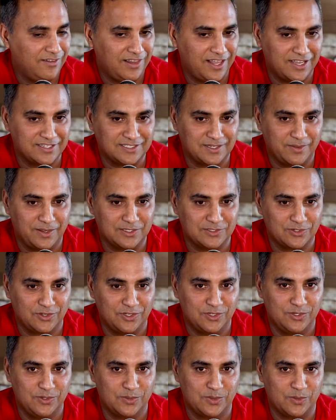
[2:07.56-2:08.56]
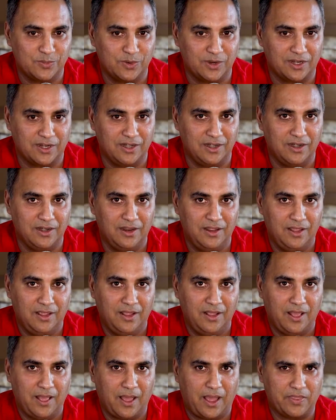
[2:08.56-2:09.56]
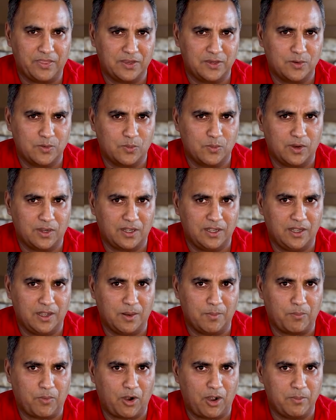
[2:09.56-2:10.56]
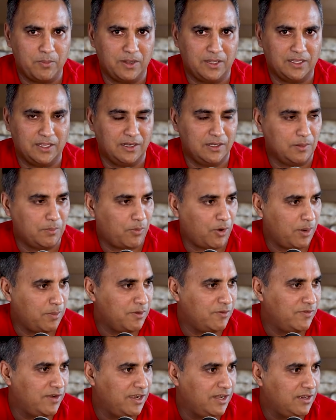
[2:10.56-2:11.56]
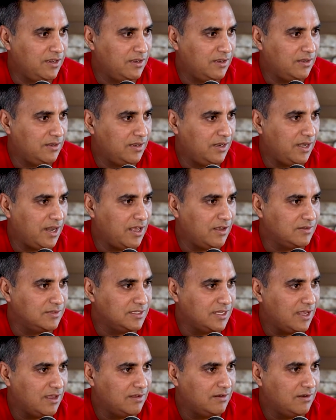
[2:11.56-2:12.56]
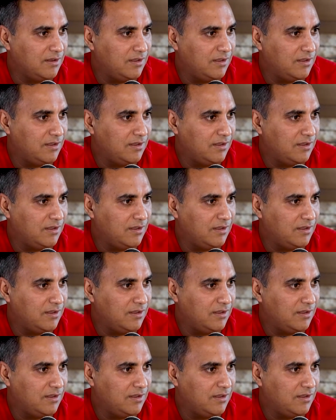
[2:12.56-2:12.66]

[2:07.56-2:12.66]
Last time I saw you were working, I think you were working in an apartment, getting an apartment ready in Allentown.